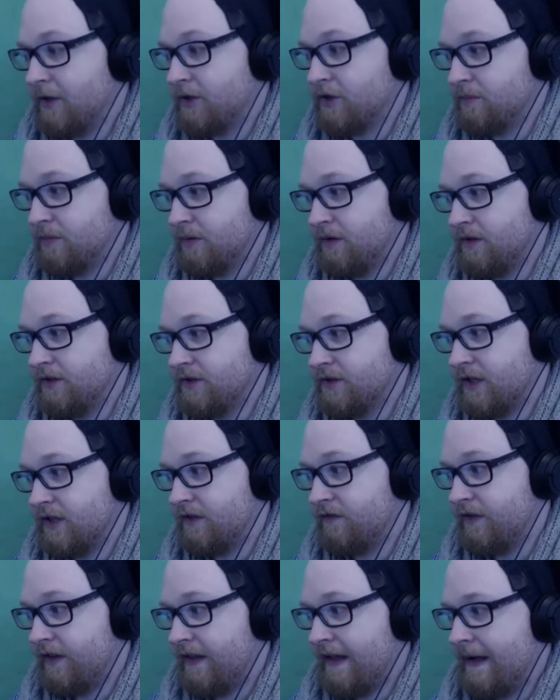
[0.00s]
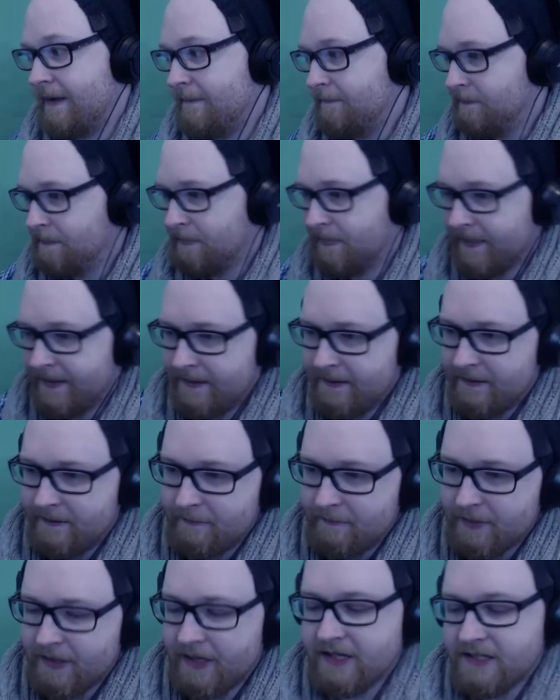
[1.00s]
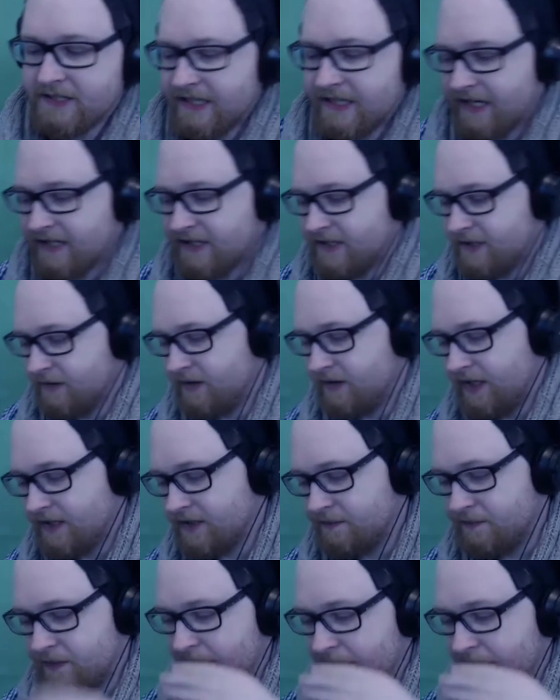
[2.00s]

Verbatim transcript: much apologise for that. But like I say, I still like to